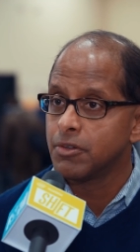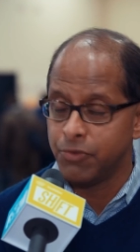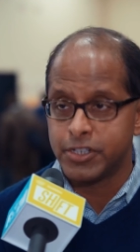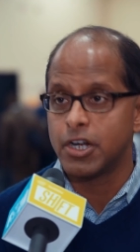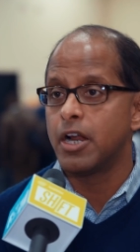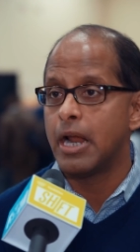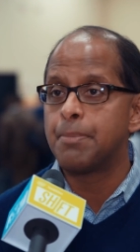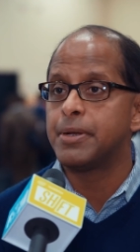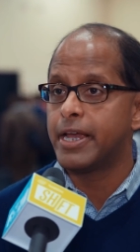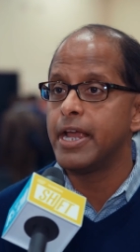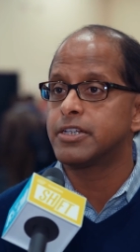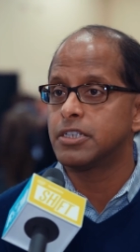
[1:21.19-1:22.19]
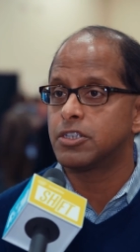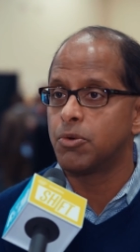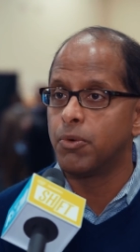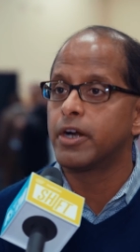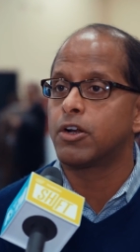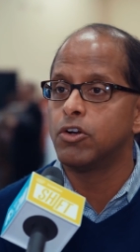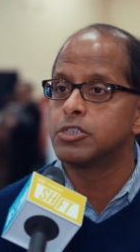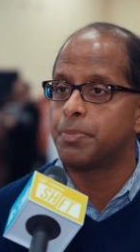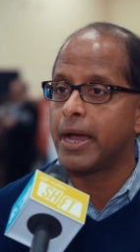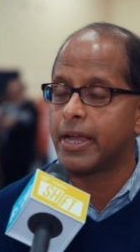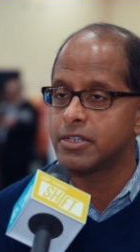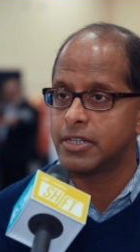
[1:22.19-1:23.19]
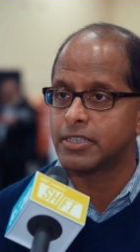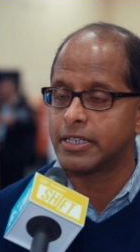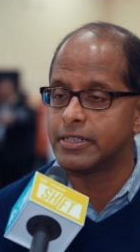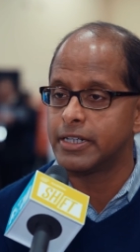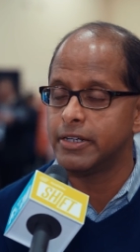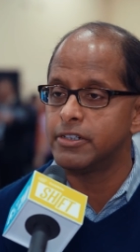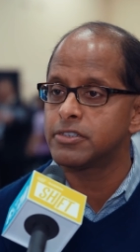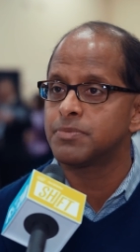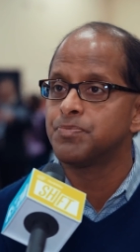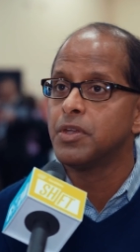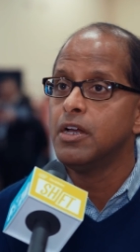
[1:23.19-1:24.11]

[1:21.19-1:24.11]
which are applications or workloads packaged as containers,